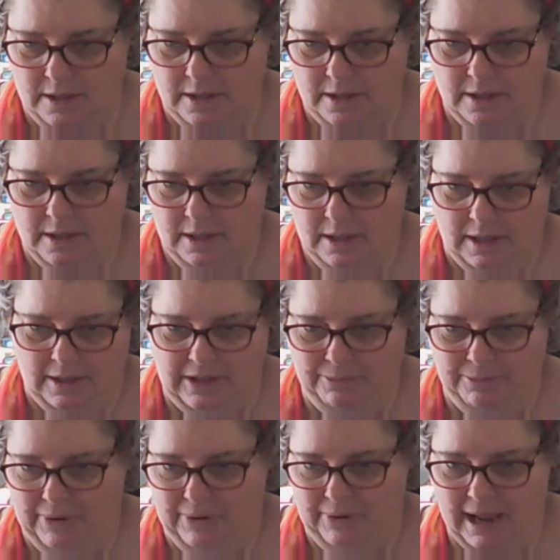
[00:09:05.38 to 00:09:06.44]
The
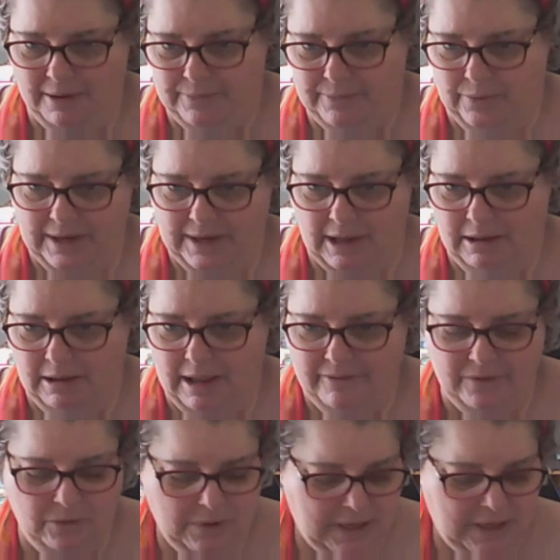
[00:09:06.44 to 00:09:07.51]
Proud Boys. I'll have a look at
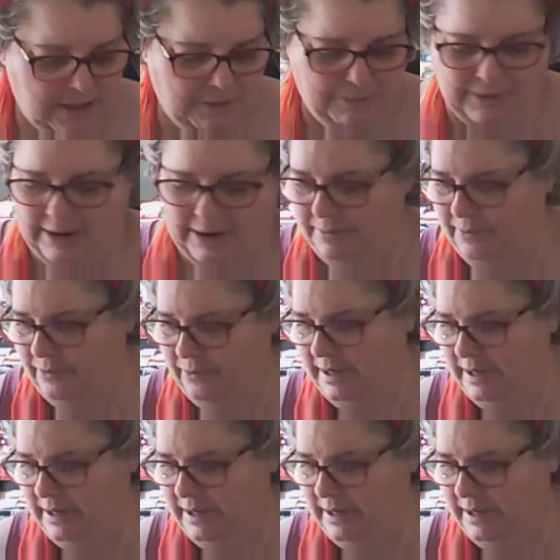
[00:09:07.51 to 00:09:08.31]
the Proud Boys.